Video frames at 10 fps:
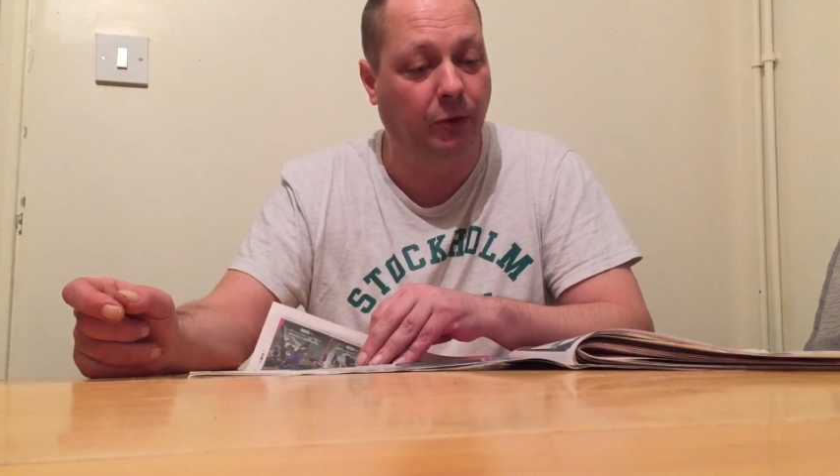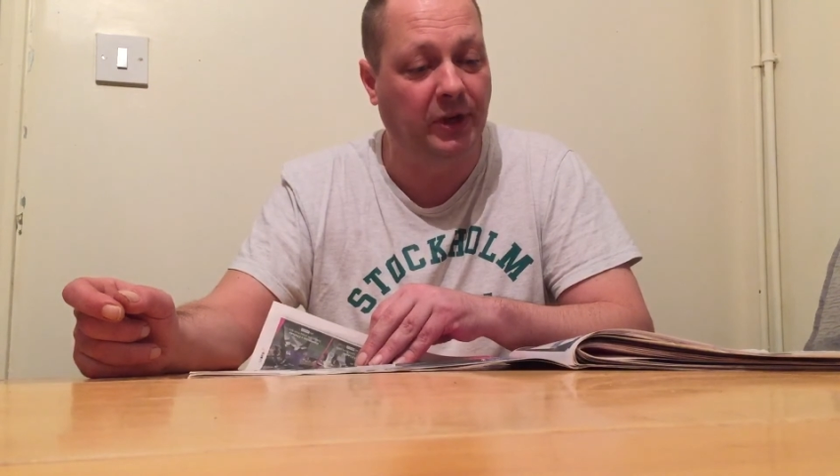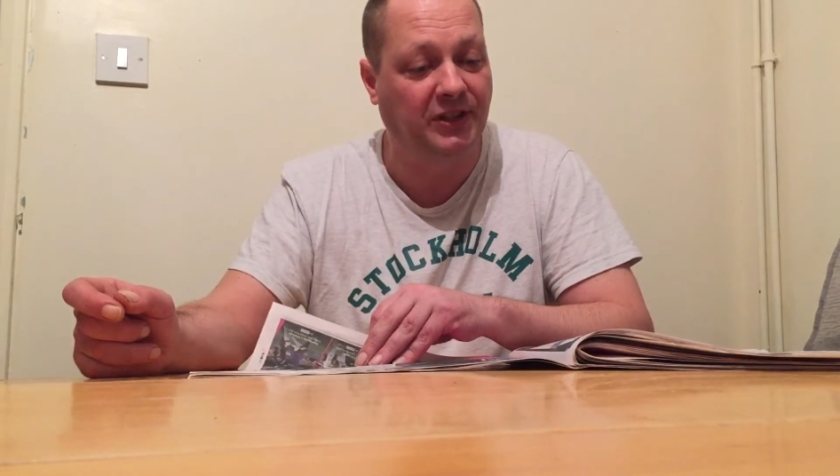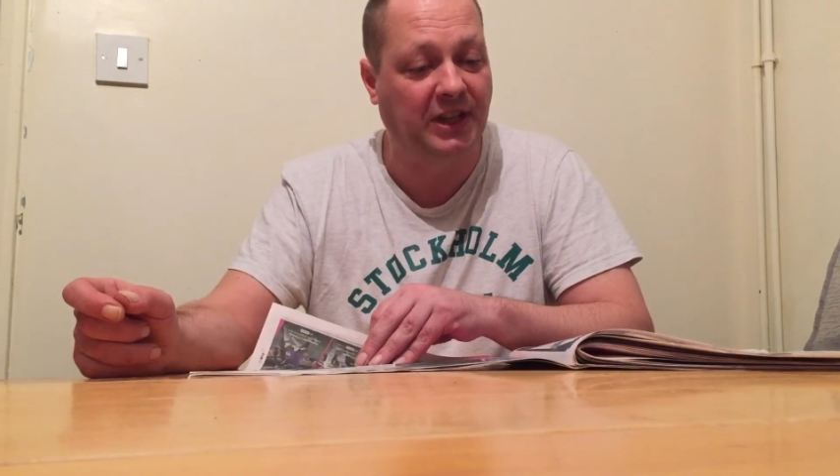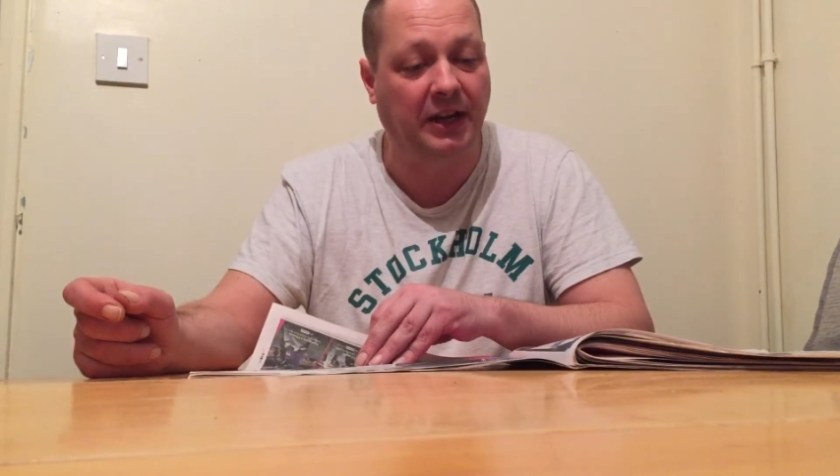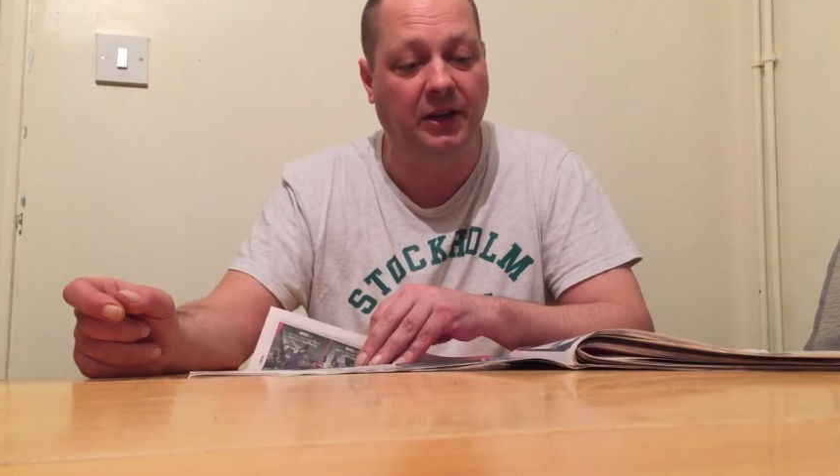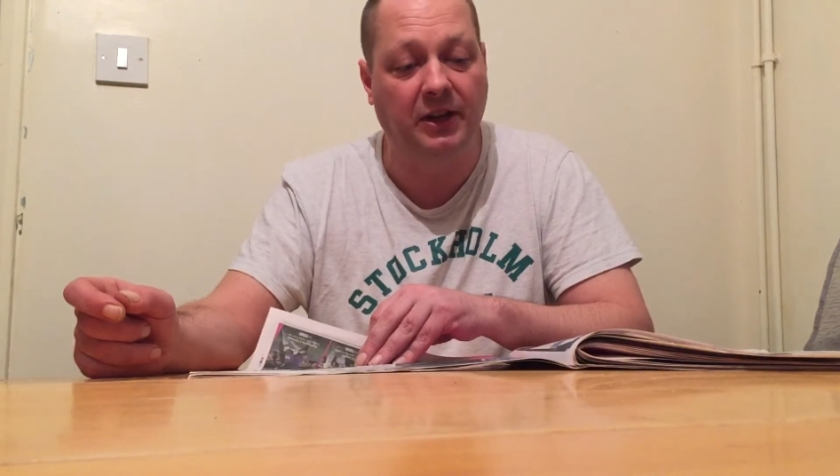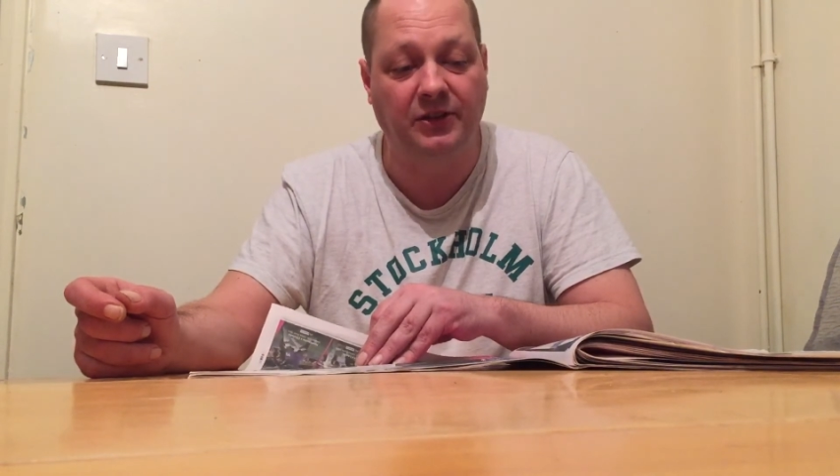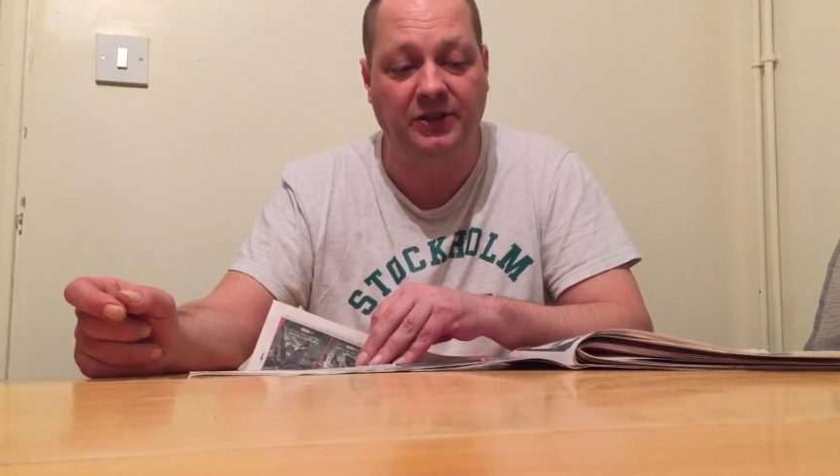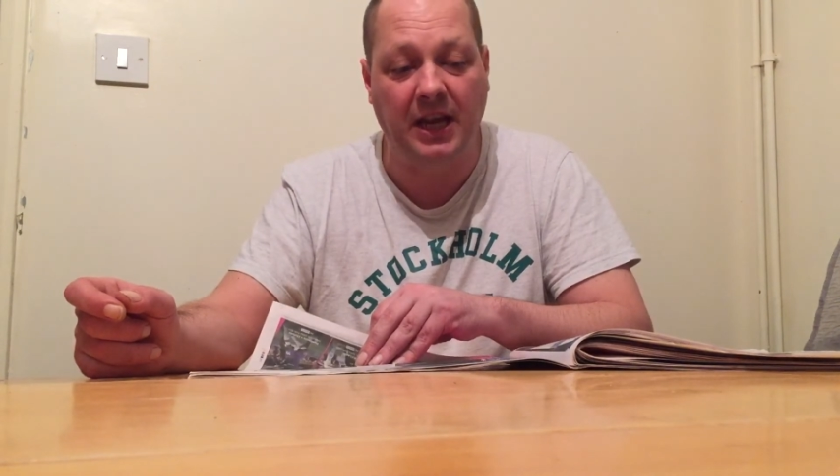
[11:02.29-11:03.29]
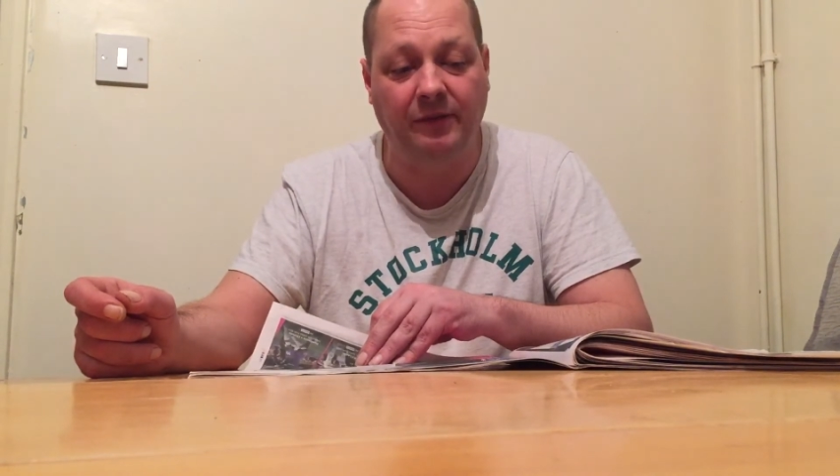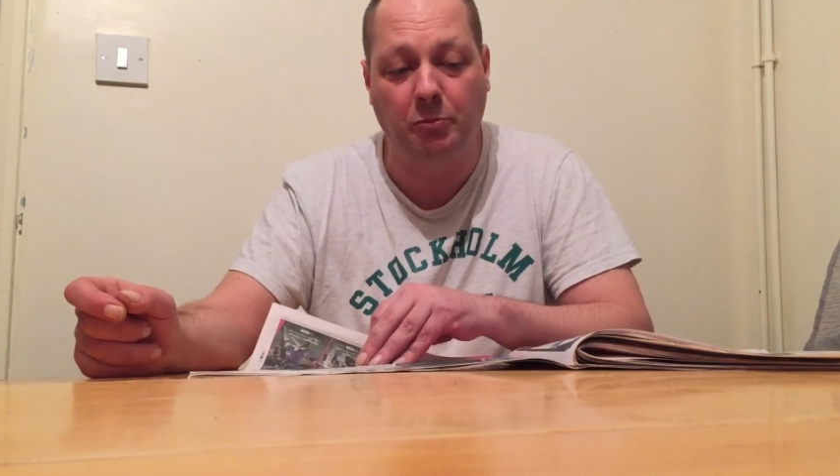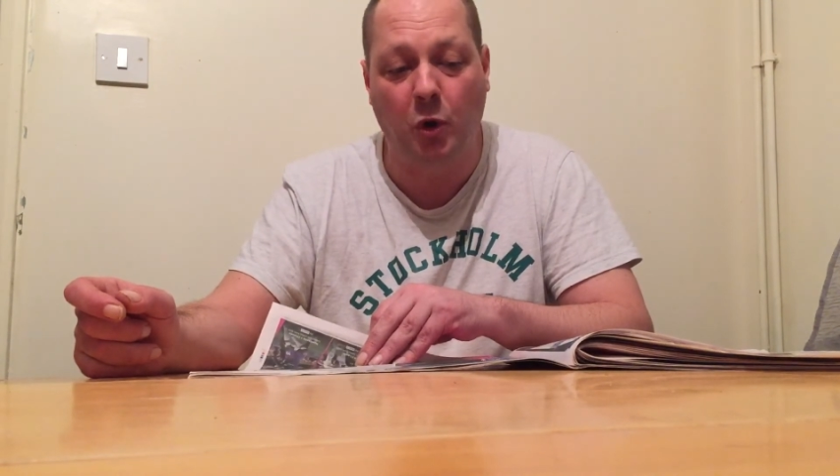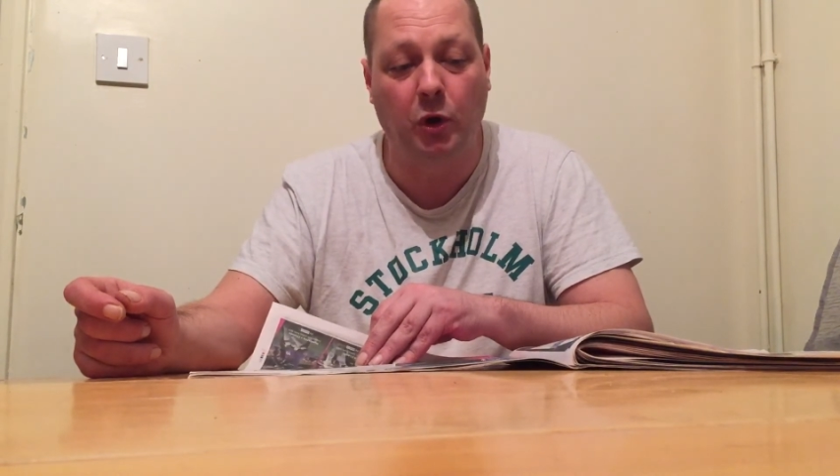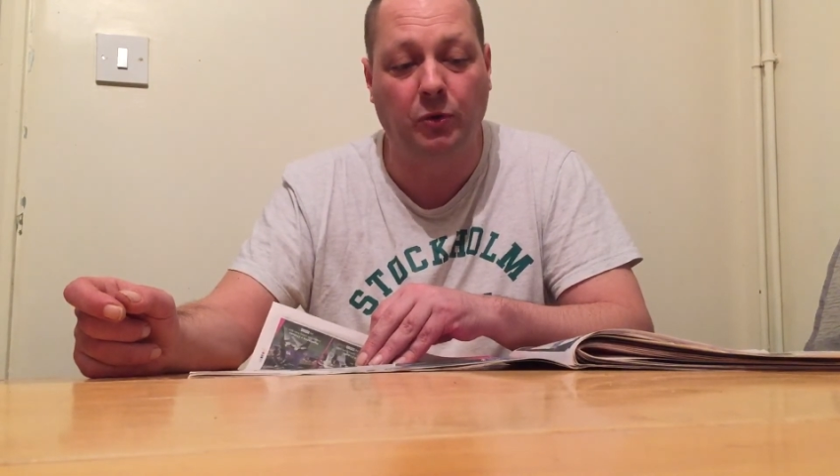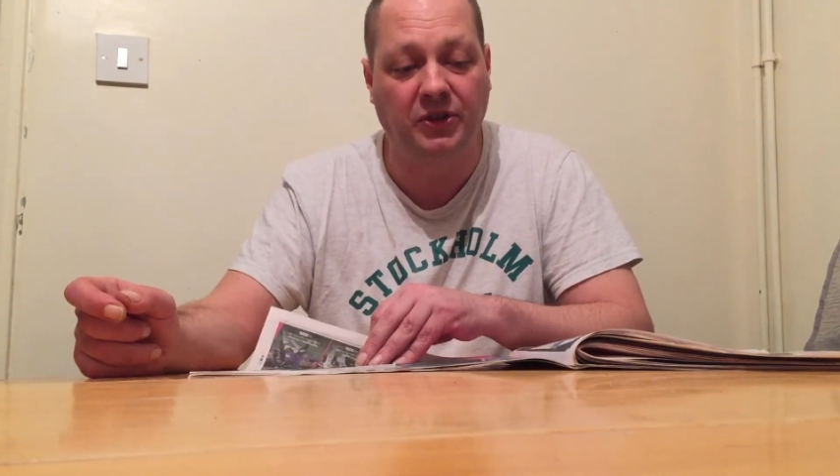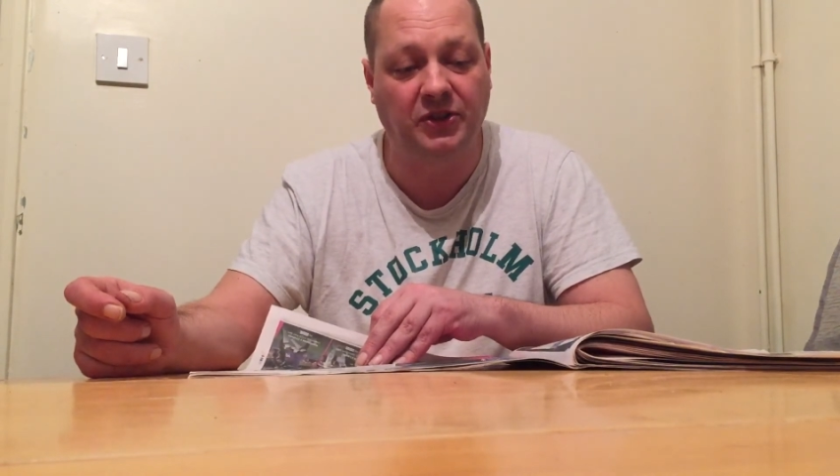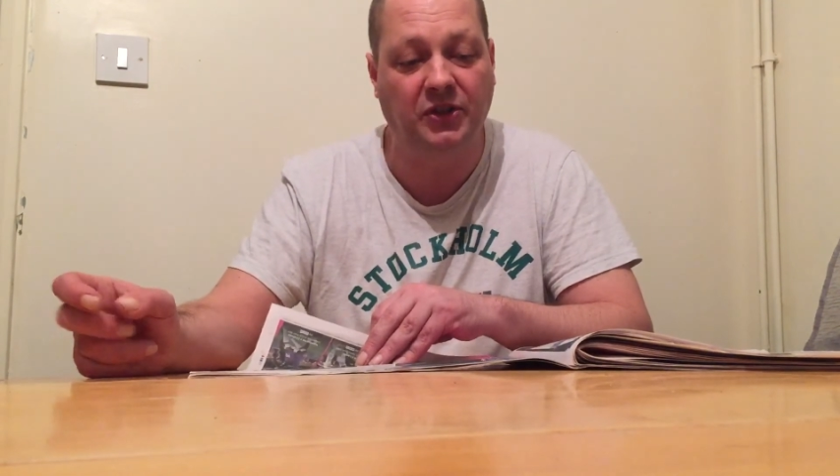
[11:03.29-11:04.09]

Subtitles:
for EastEnders. David Moyles is